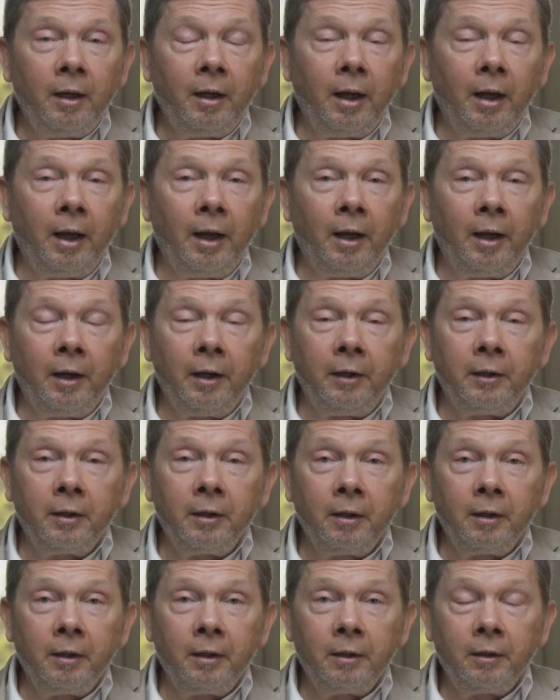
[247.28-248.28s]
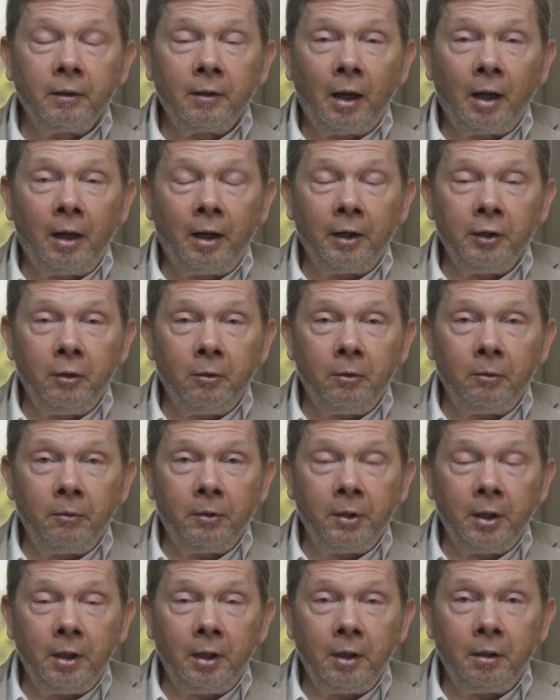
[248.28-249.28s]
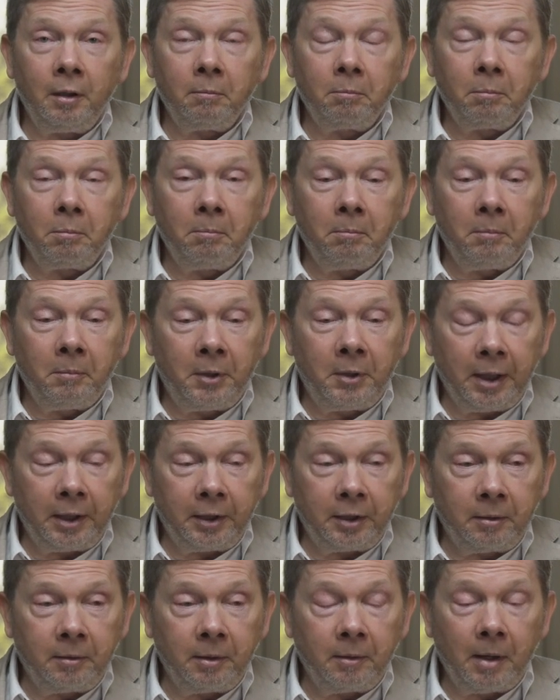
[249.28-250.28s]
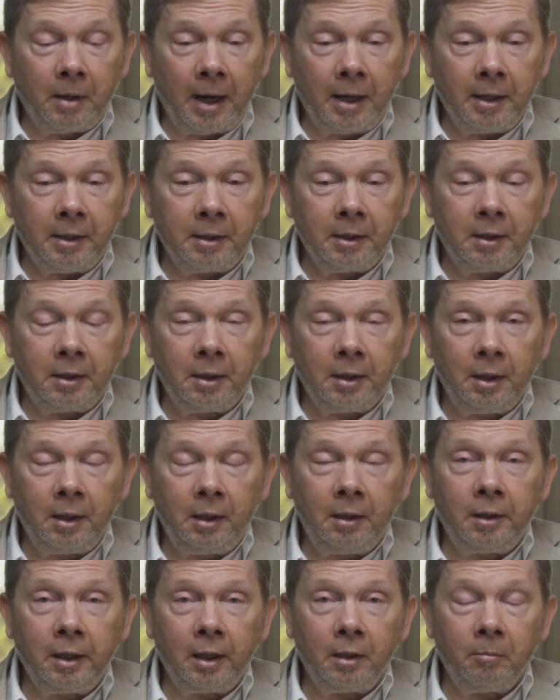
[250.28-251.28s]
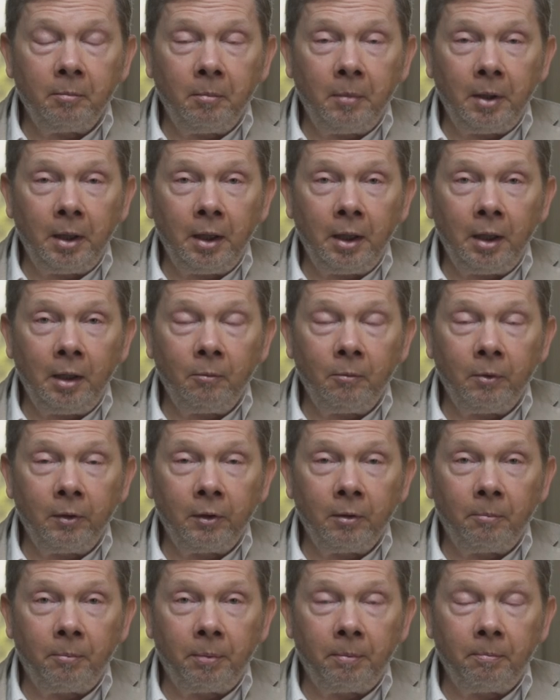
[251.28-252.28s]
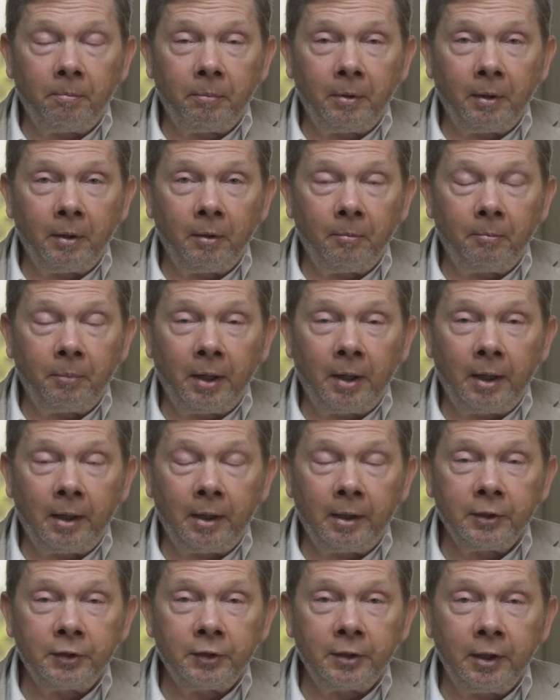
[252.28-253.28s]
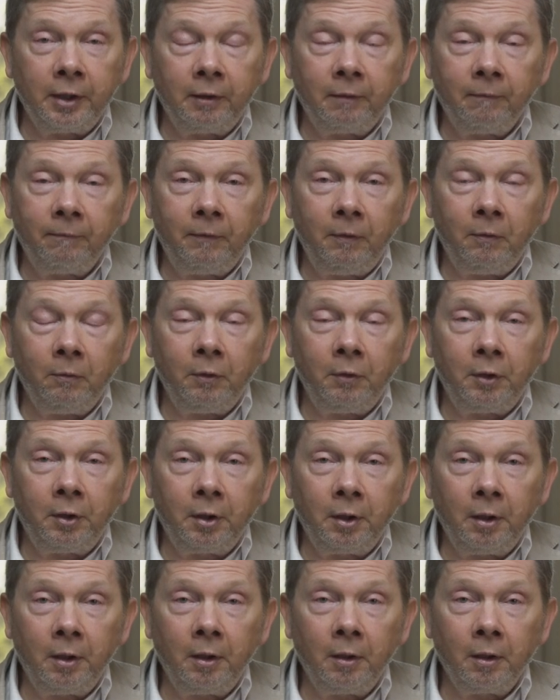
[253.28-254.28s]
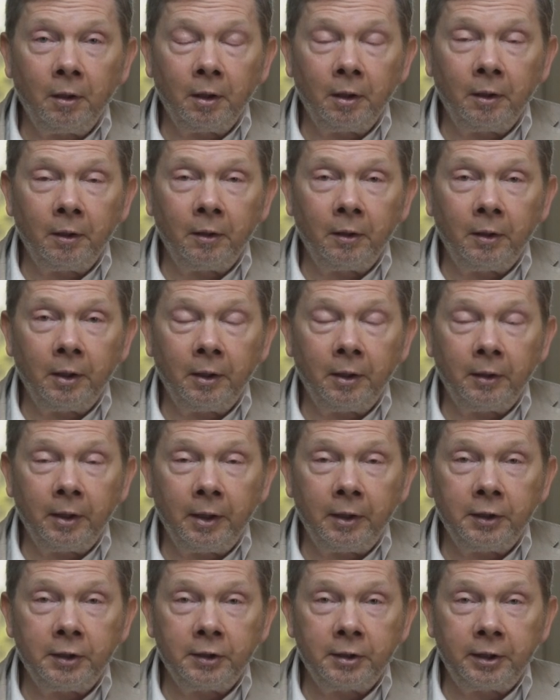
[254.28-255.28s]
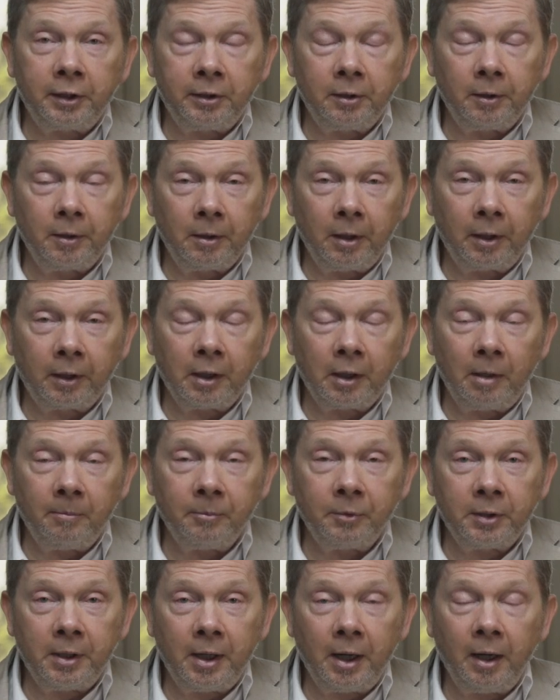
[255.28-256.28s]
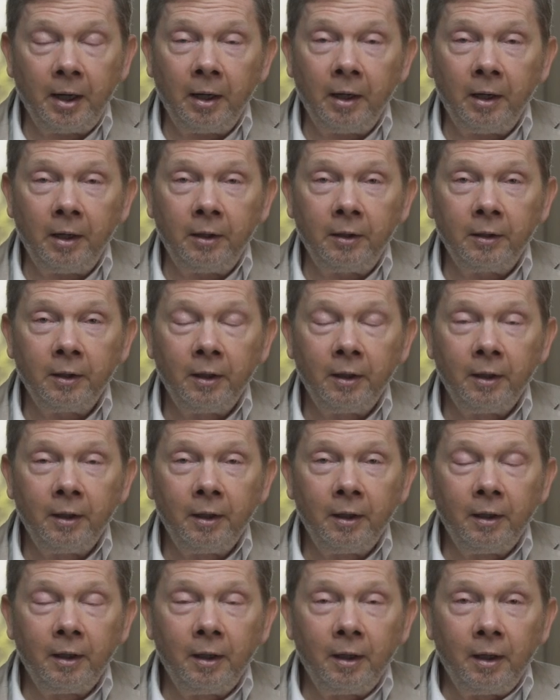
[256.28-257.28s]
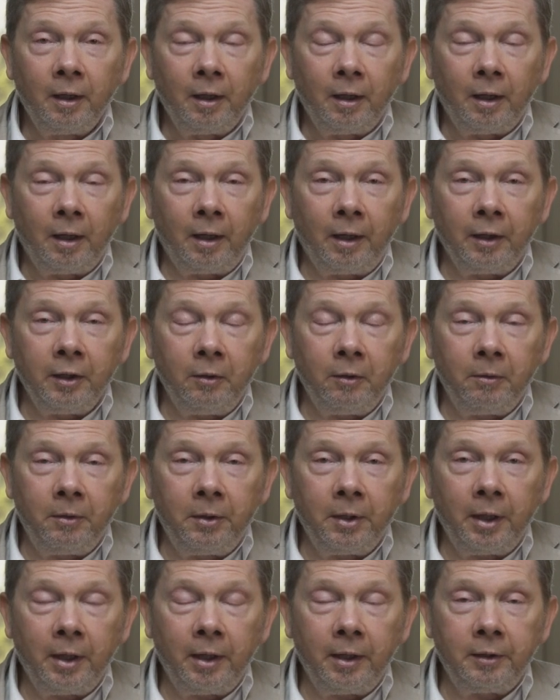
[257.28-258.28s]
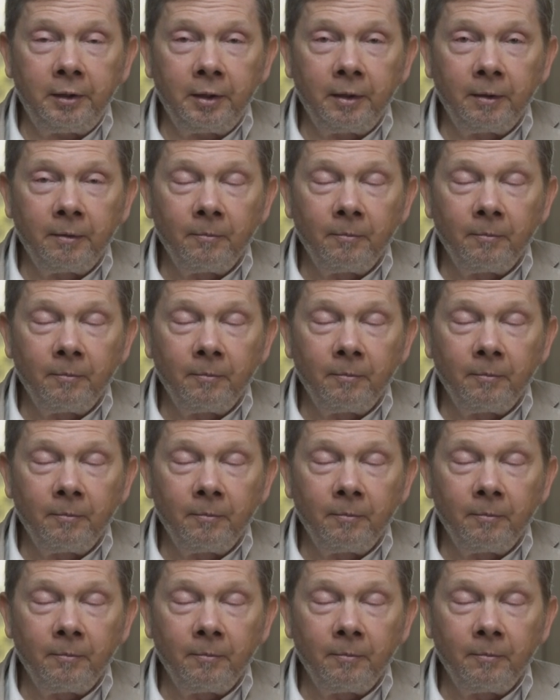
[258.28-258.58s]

And are you the that entity, that me with a, a past and a future, and, and then comes the end? Are you that?